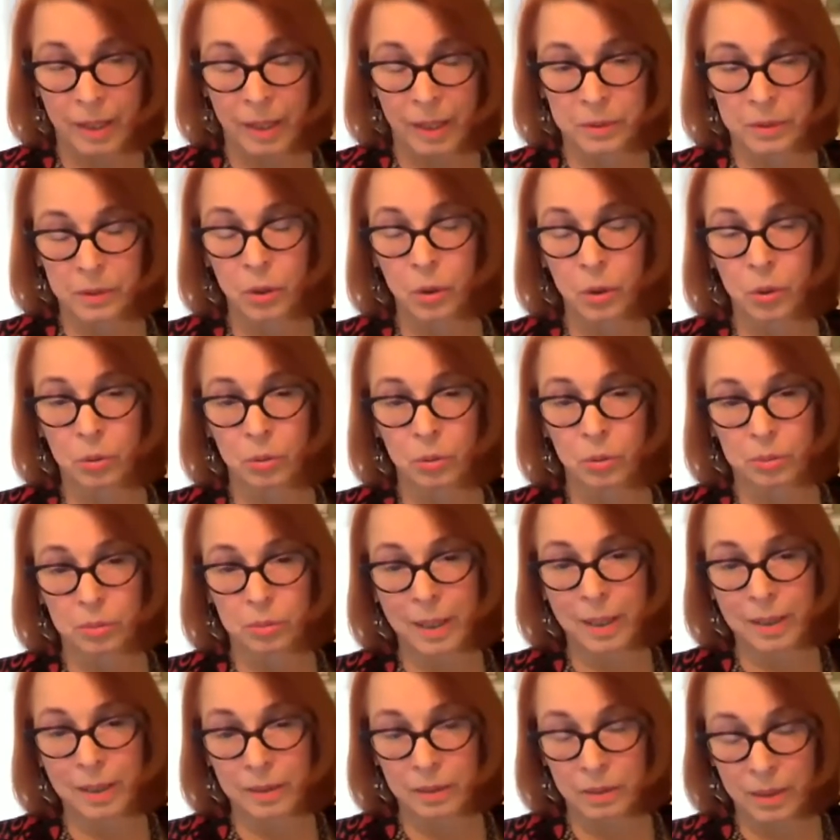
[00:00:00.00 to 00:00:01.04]
who
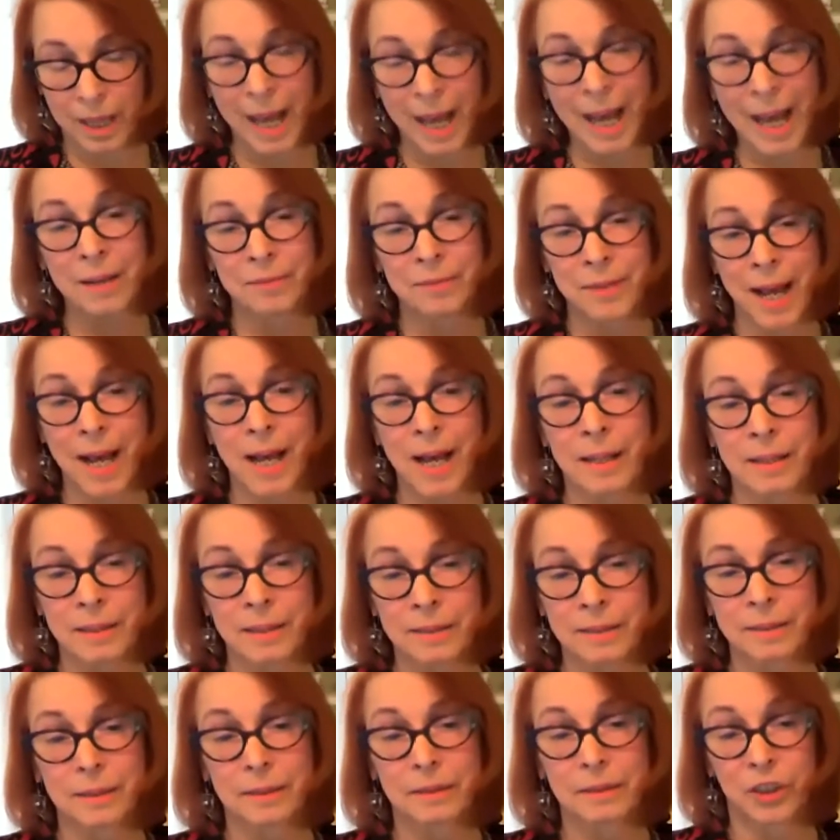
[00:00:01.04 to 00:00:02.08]
have
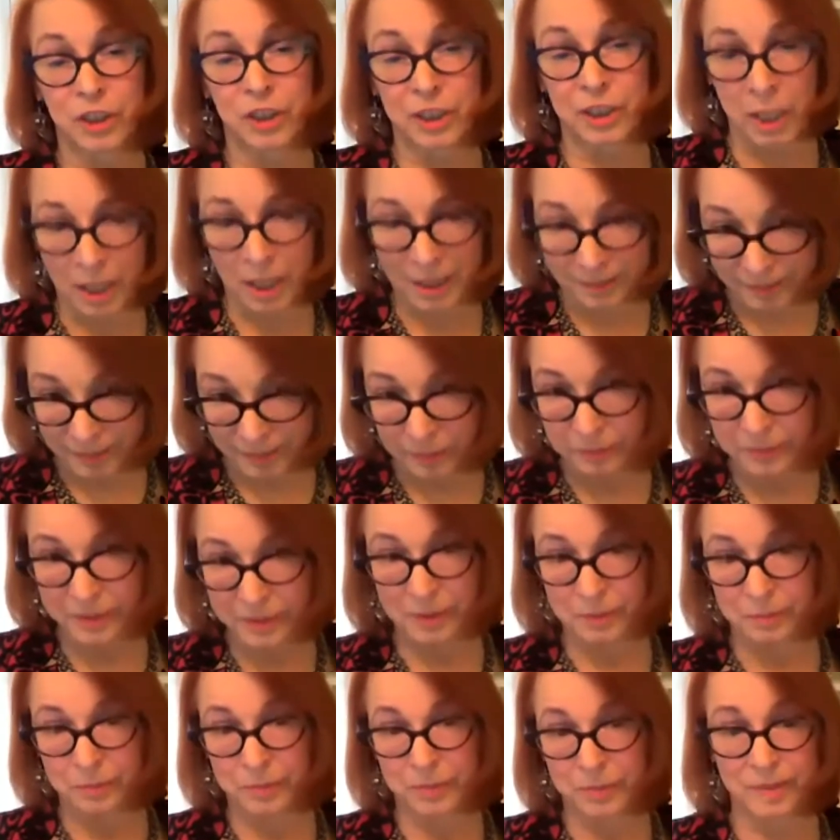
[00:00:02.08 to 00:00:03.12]
had GI
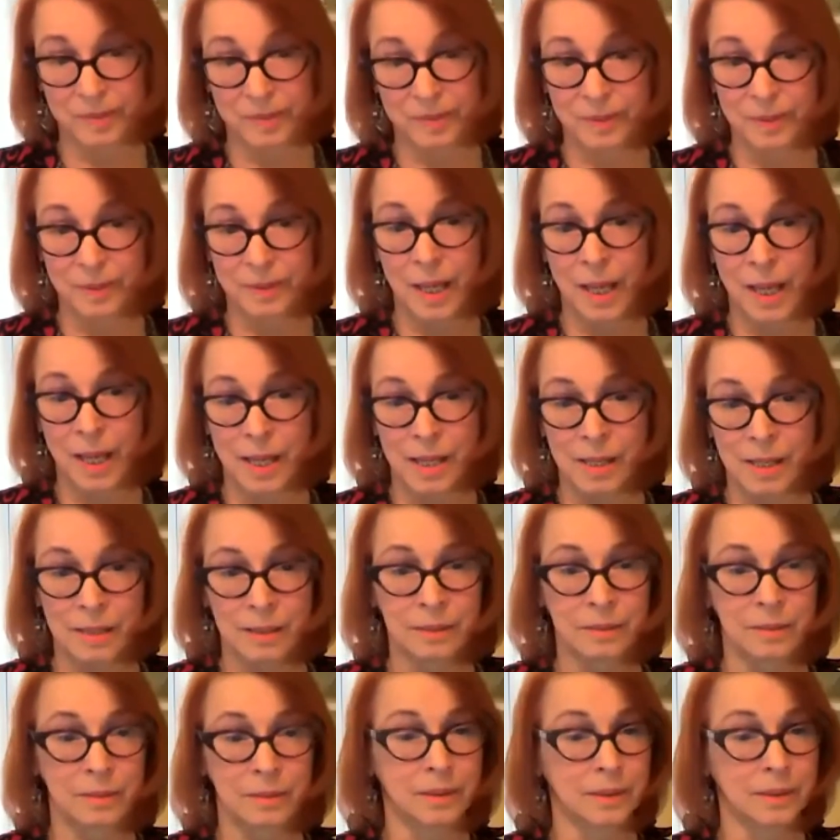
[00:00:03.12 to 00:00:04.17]
symptoms.
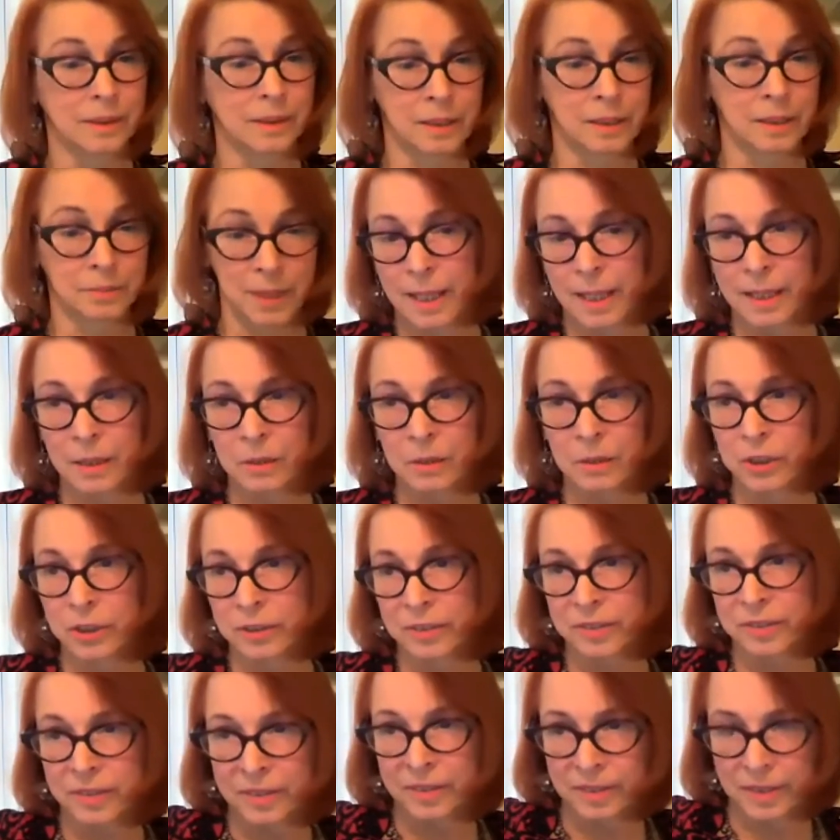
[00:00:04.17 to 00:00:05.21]
And I don't
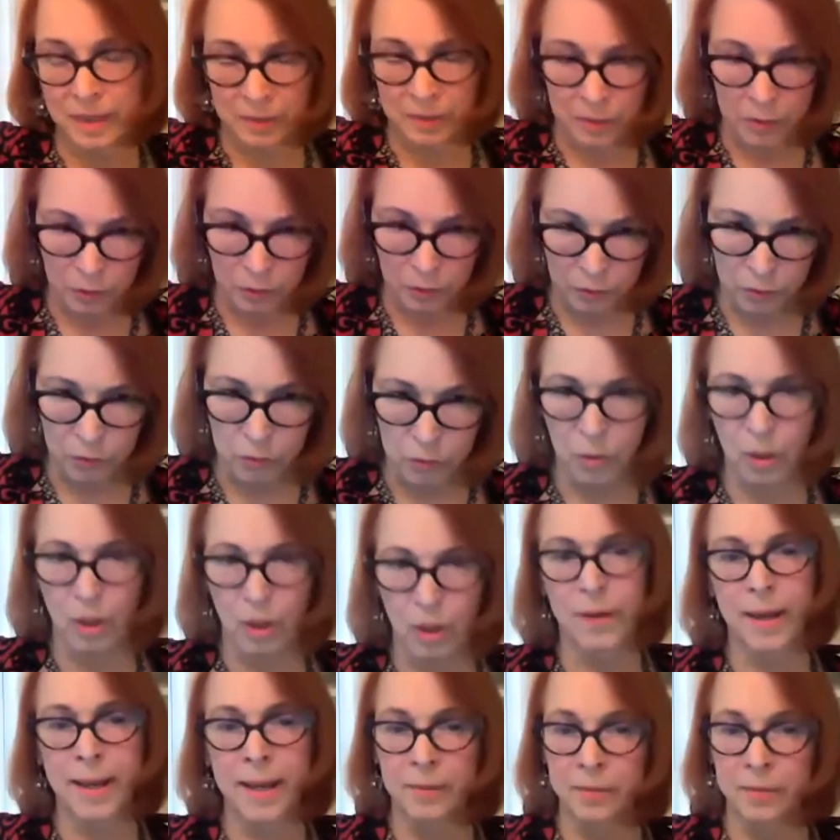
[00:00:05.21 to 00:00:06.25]
just send the stool
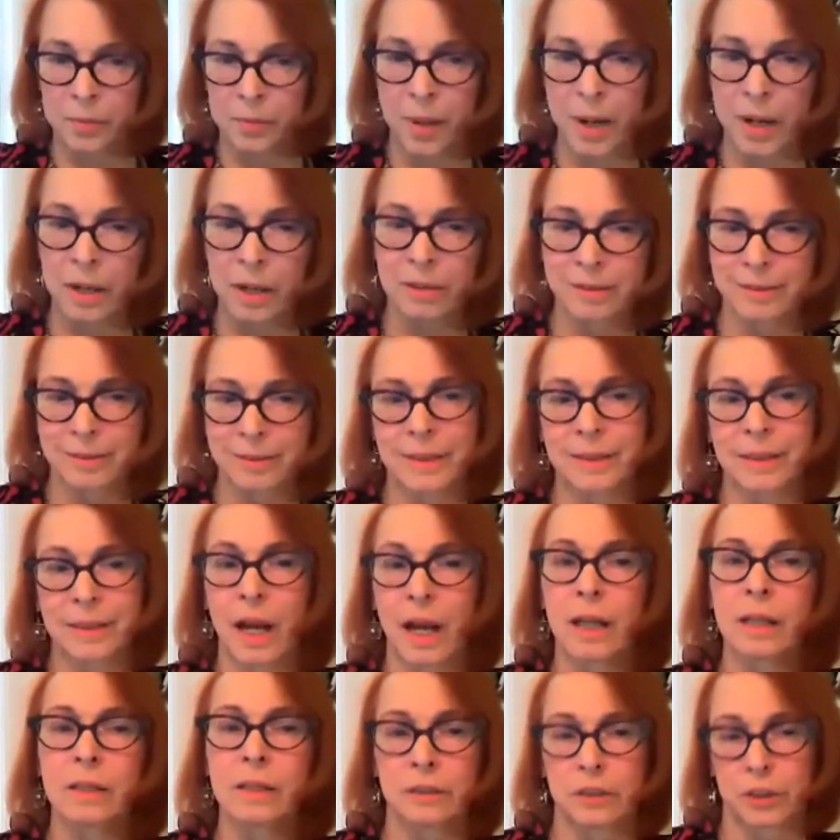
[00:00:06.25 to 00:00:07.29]
off. I have a
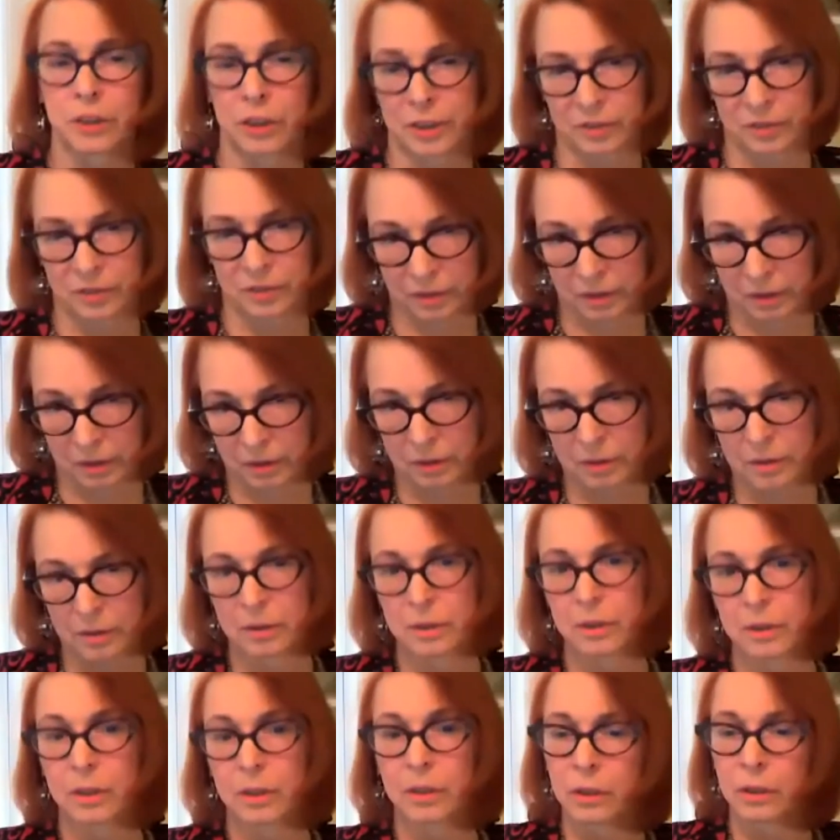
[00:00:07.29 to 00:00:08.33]
parasitologist
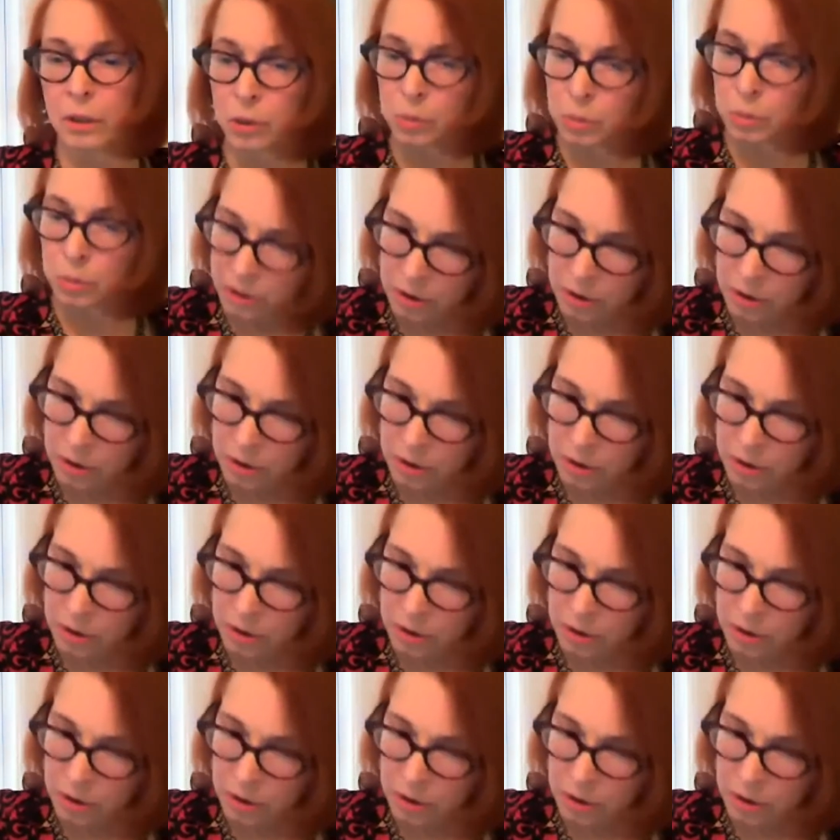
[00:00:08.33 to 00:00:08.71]
who would